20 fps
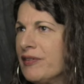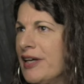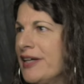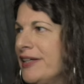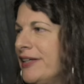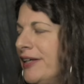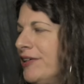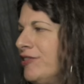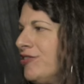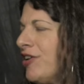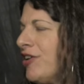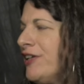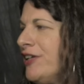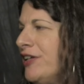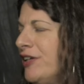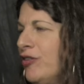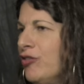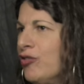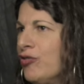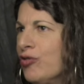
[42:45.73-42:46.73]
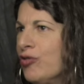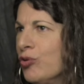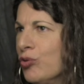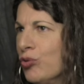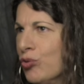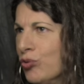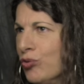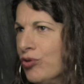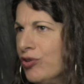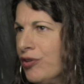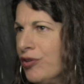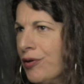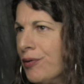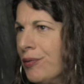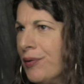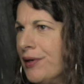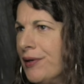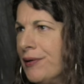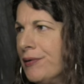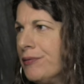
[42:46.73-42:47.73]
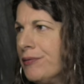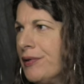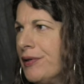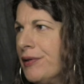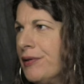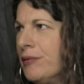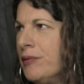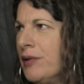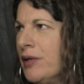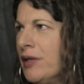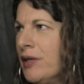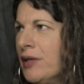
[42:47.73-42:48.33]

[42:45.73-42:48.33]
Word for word: liking Chinese food, you know,